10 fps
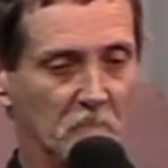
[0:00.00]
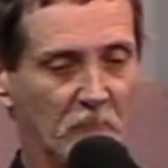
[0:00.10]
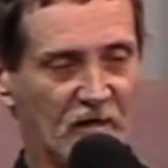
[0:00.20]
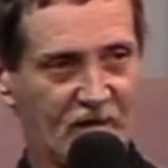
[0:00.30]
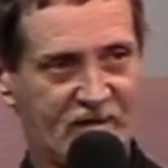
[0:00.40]

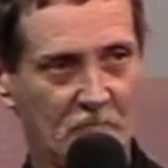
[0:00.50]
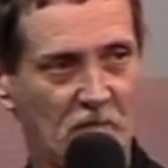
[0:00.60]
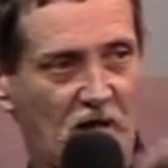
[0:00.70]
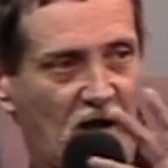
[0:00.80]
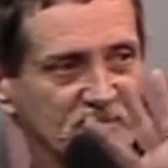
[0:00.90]
But I kept my
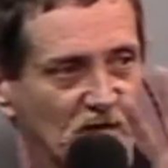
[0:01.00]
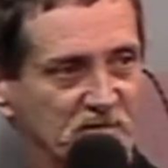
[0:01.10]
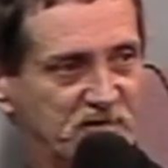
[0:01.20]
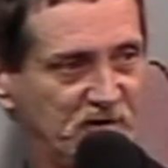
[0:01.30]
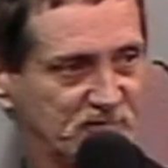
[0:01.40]
eyes on
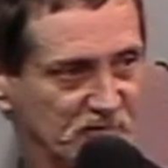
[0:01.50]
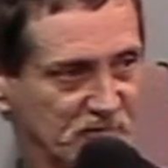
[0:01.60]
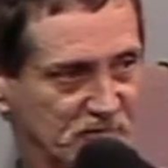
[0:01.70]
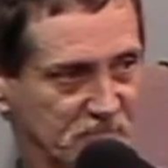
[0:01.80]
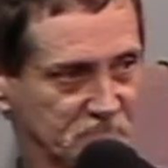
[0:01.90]
Jesus.
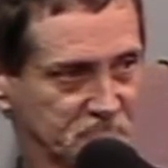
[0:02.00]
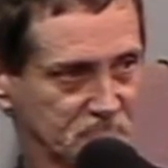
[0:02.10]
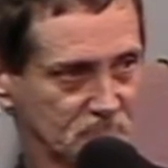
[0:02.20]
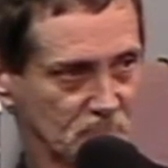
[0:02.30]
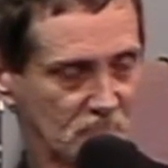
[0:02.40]

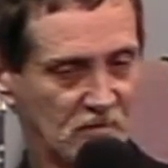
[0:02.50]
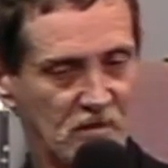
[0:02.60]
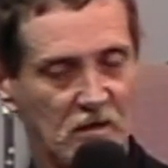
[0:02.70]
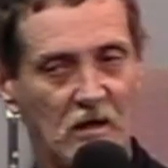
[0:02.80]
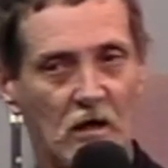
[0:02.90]
Amen.